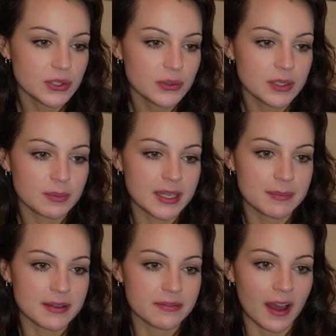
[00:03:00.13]
you play
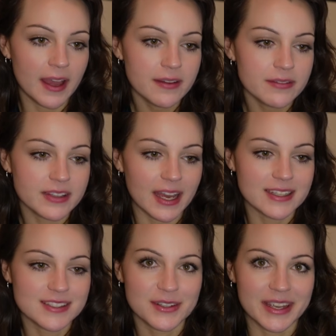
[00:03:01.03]
b5.
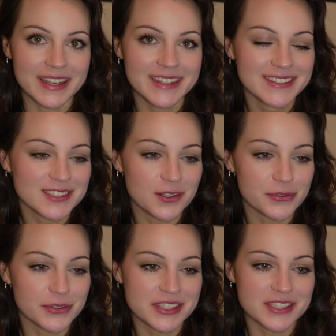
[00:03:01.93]
Yes, okay,
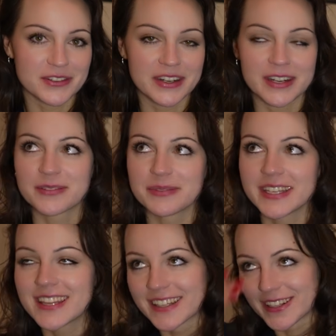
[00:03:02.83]
Stockfish is agreeing with me,
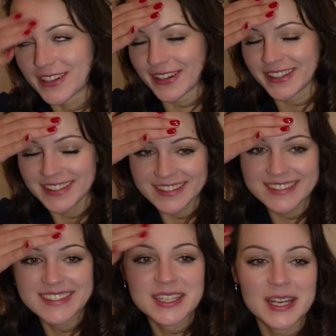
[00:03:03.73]
thank God.
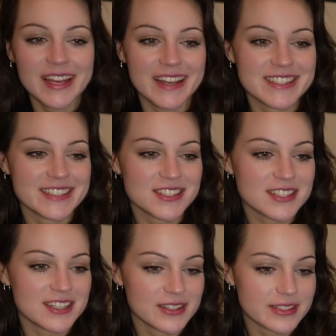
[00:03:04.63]
I didn't just
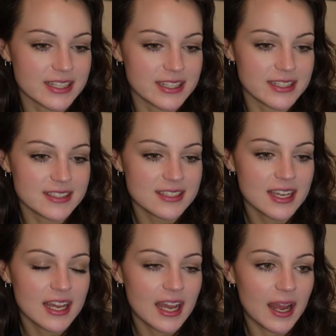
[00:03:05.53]
hallucinate this.
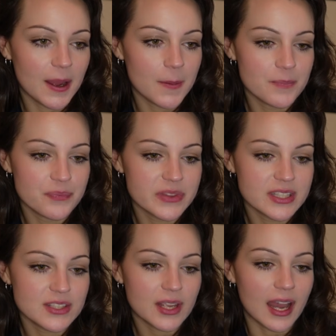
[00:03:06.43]

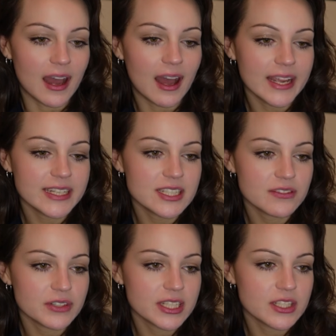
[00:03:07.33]
So yeah, I didn't
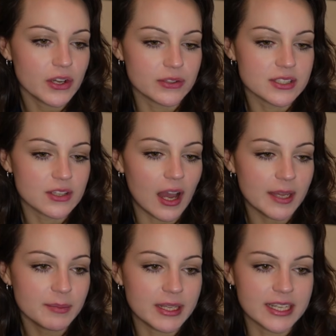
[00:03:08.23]
really know, so I
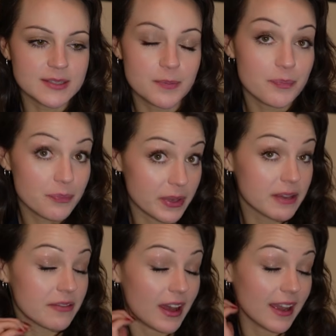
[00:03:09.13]
played
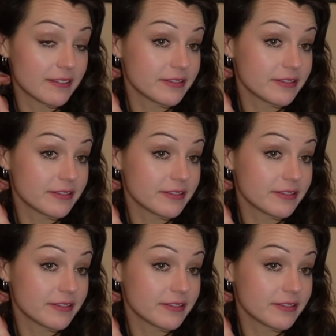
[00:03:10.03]
b5,